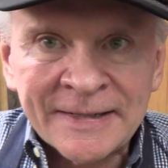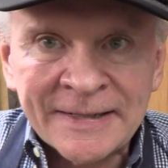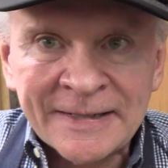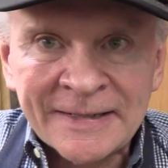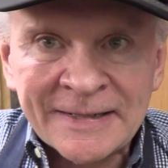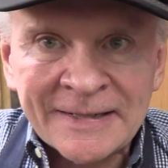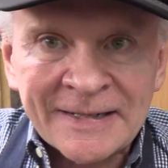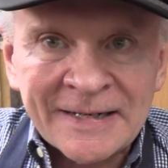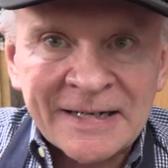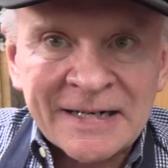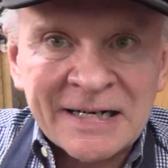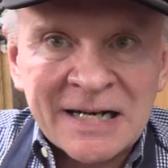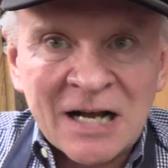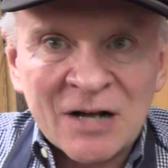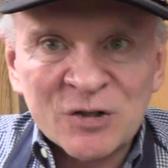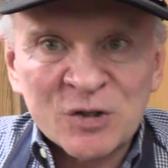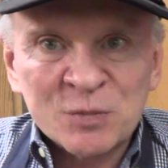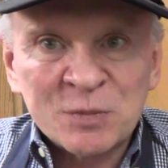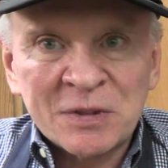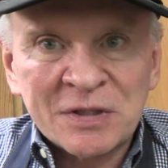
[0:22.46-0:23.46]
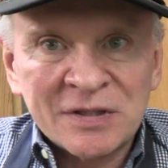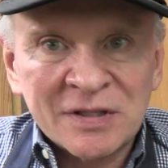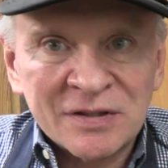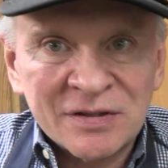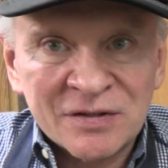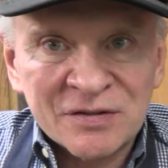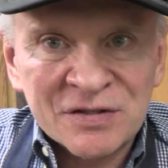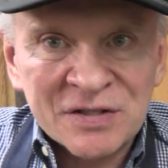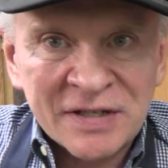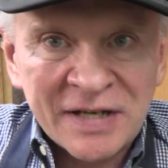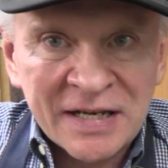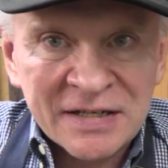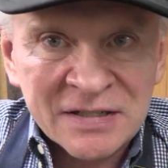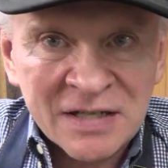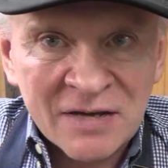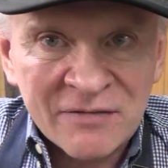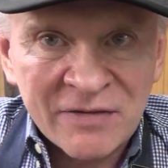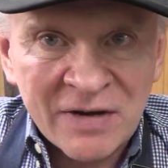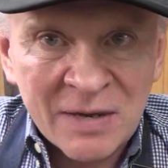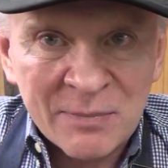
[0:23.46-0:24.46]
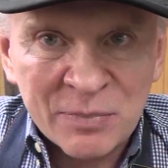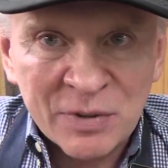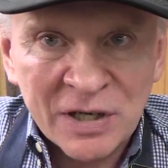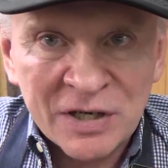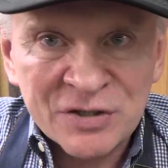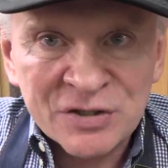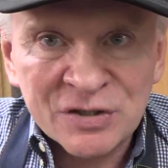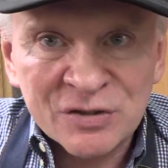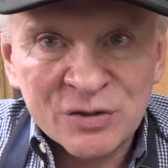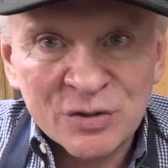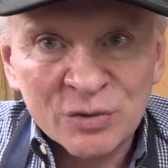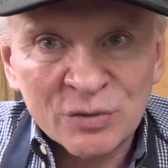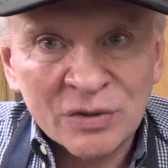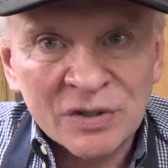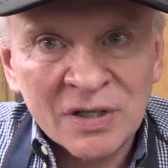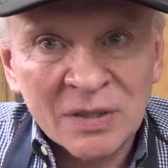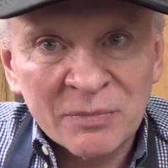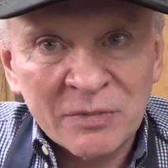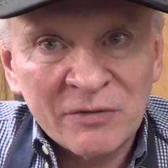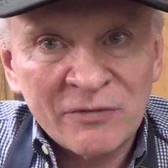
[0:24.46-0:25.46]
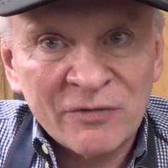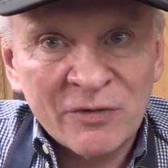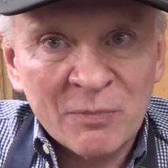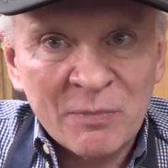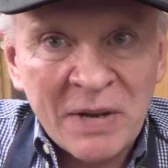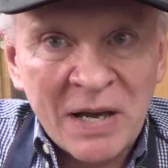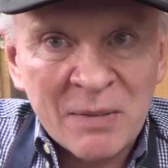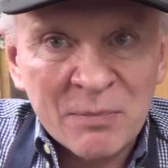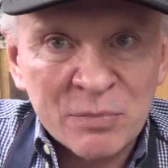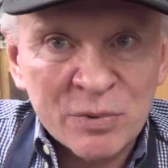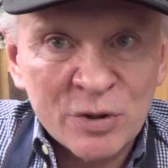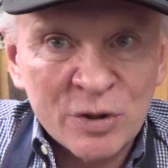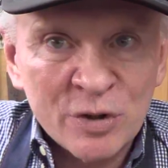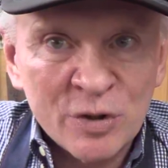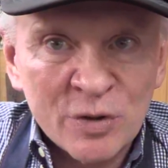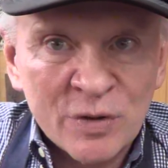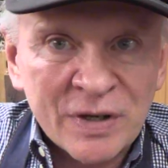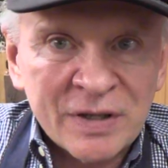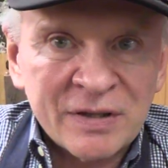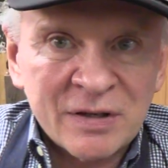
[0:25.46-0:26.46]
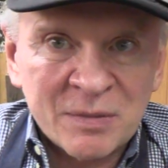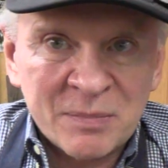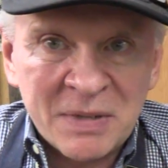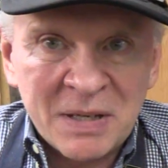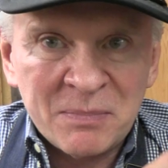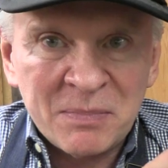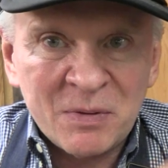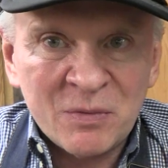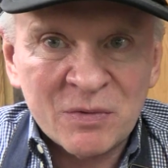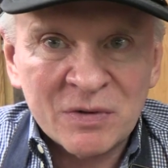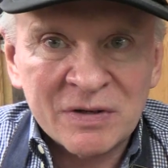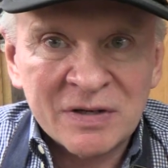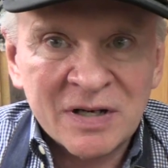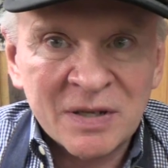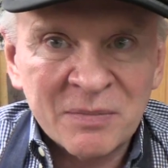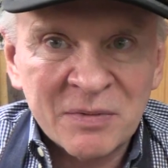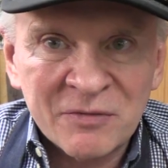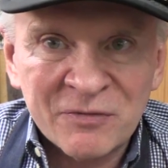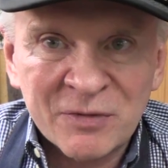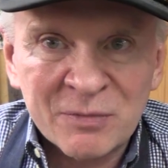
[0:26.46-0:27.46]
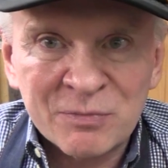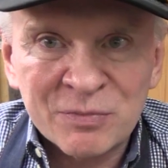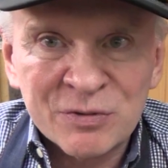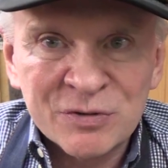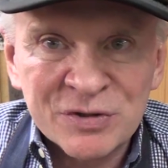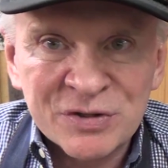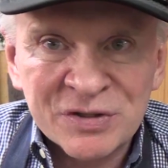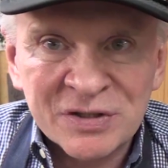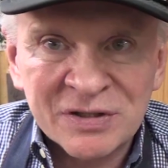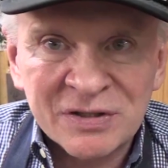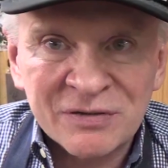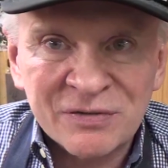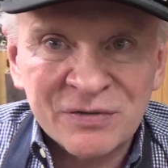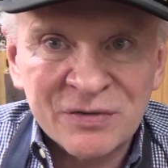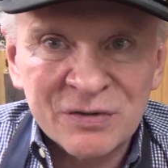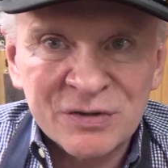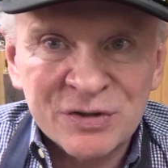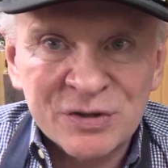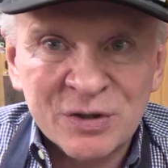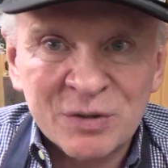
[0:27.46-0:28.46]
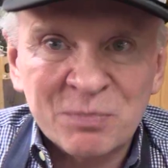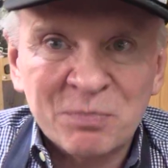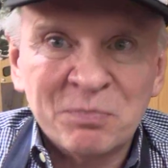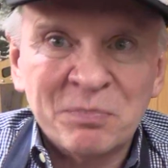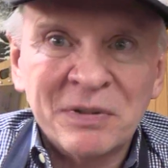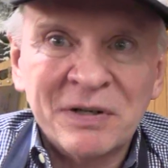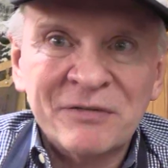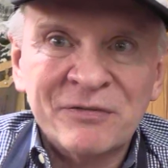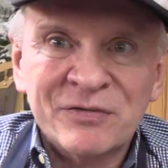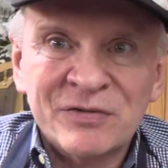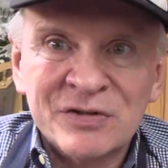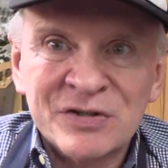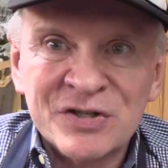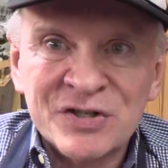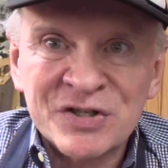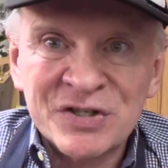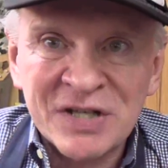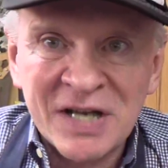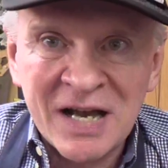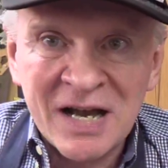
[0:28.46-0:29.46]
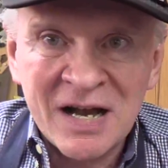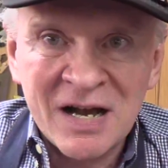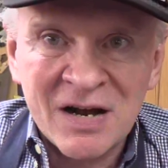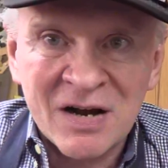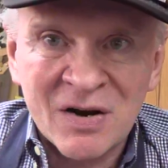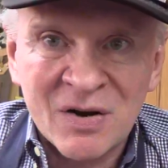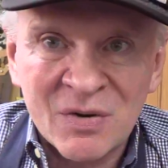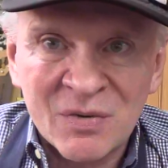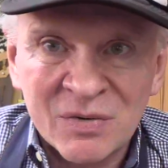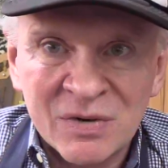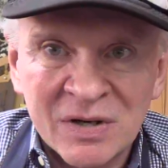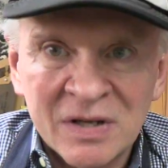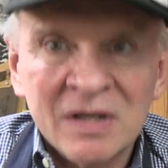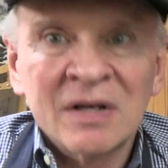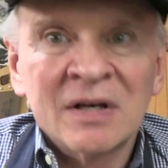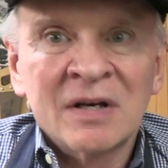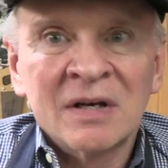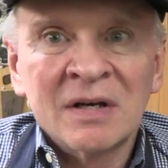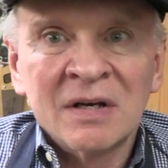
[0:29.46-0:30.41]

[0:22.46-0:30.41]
uh, an announcement that there's an anti-vibration tool coming for Bambu and there may be one coming from Prusa in the future. But for sound,